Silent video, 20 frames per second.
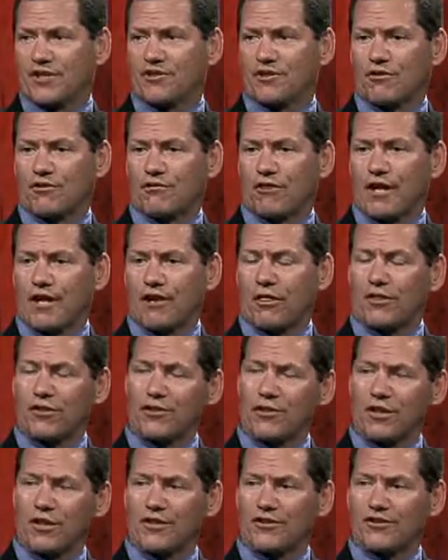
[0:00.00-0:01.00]
create a
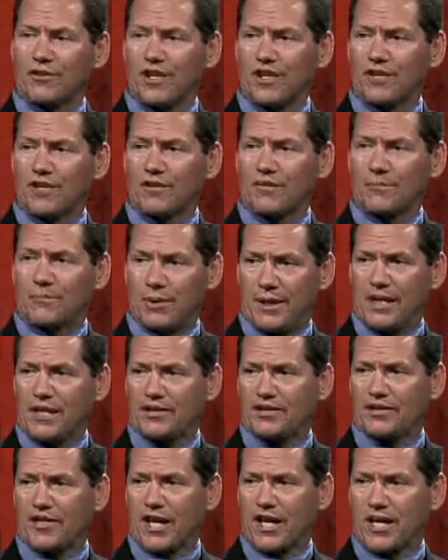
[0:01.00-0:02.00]
30-second
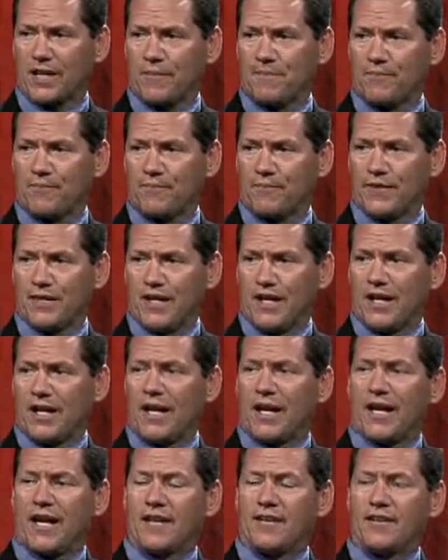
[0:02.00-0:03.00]
PSA,
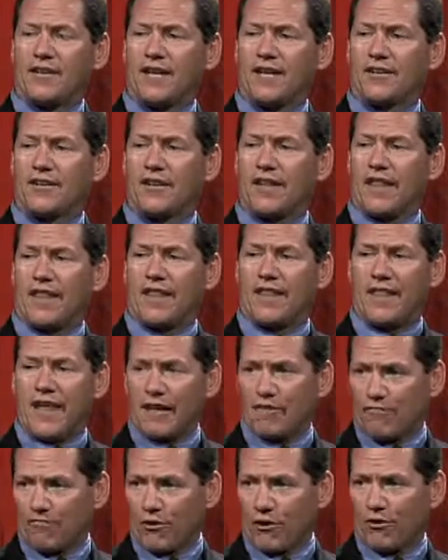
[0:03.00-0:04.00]
and then they
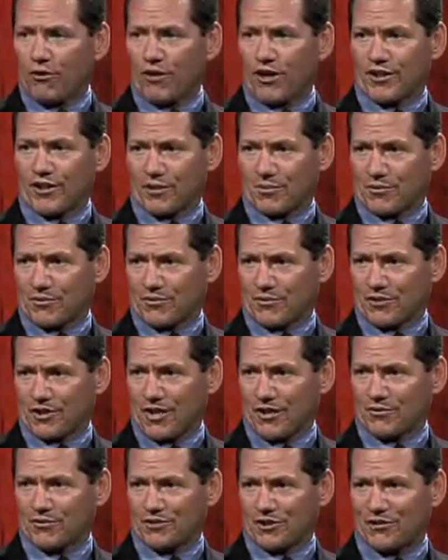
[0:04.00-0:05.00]
vote on them
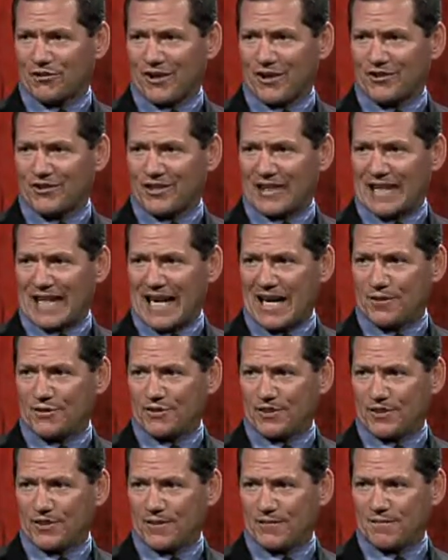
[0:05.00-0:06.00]
themselves across the
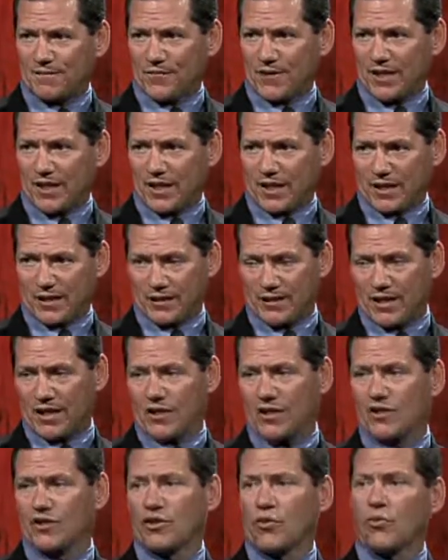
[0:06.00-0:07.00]
county. And
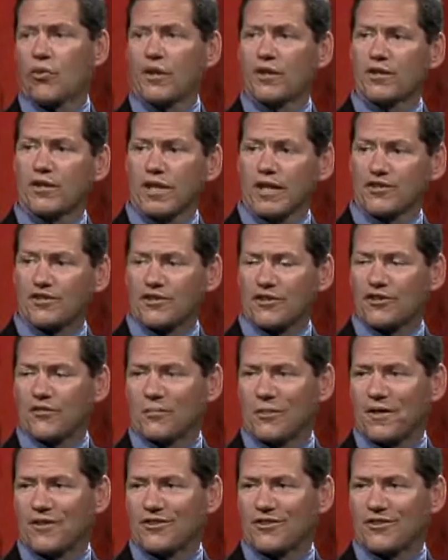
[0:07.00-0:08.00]
then the winner gets to
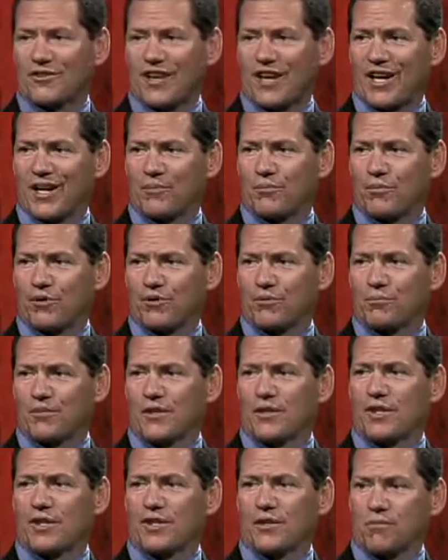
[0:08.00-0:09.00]
spend time with
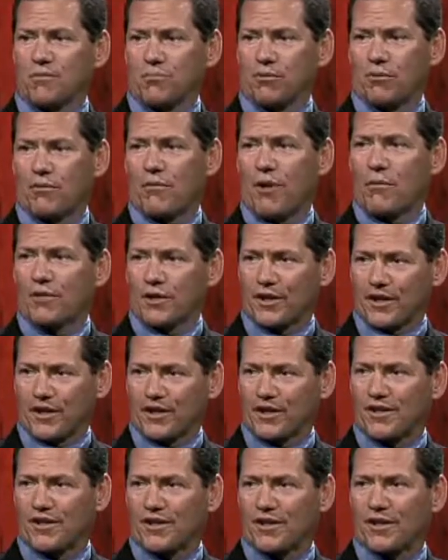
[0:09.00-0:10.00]
me in promoting
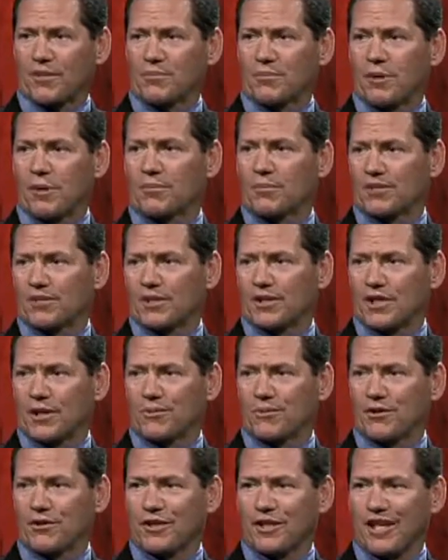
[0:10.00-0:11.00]
it and publicly
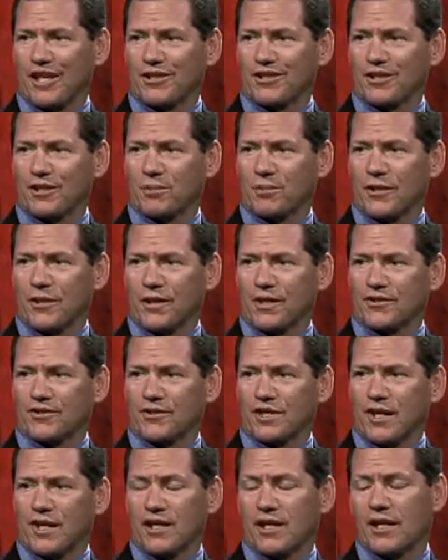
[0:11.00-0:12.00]
communicating the
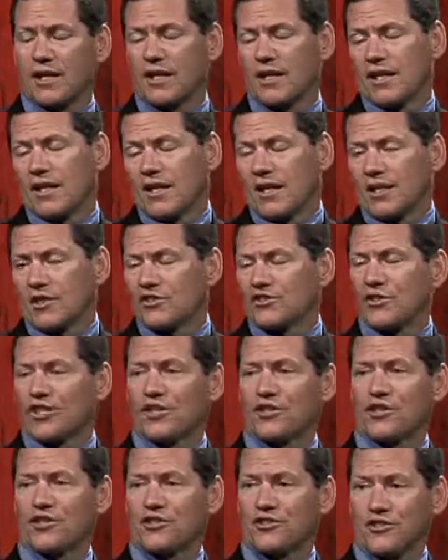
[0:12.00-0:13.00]
PSA. This year,
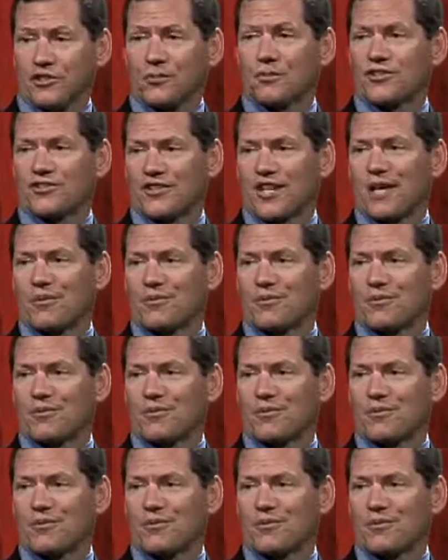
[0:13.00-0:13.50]
the issue is cyber